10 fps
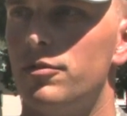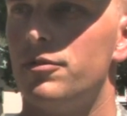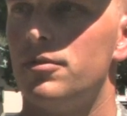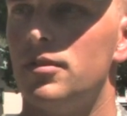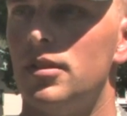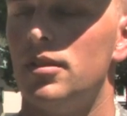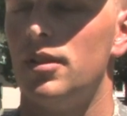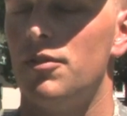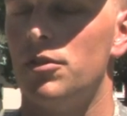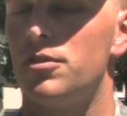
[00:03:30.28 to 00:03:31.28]
of
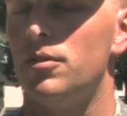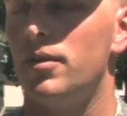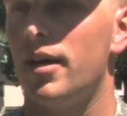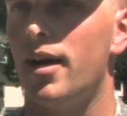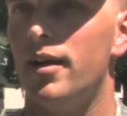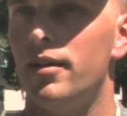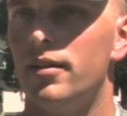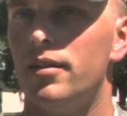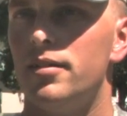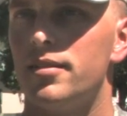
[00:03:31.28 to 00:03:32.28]
level 2 and
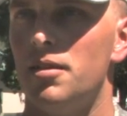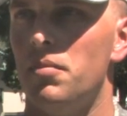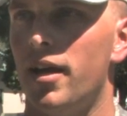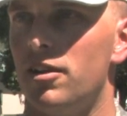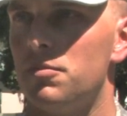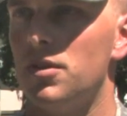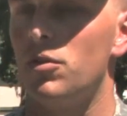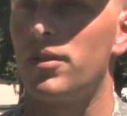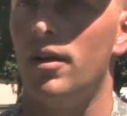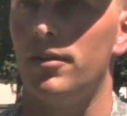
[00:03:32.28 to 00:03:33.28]
higher type management
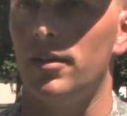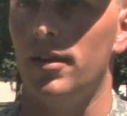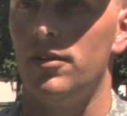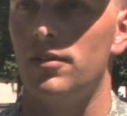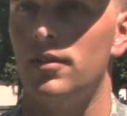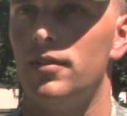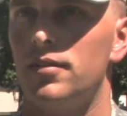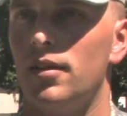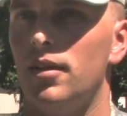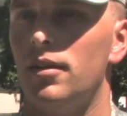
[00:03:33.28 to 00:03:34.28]
with
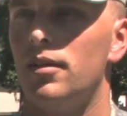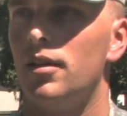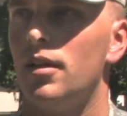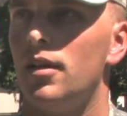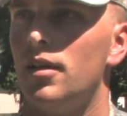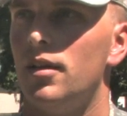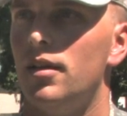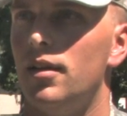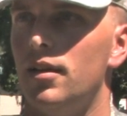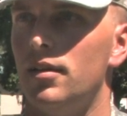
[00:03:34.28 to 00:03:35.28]
calculations and
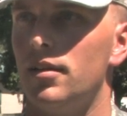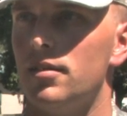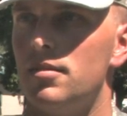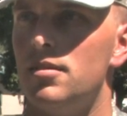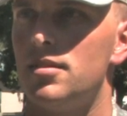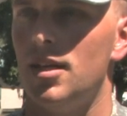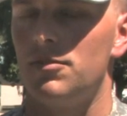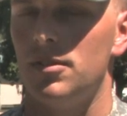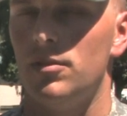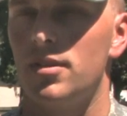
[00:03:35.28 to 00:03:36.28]
safety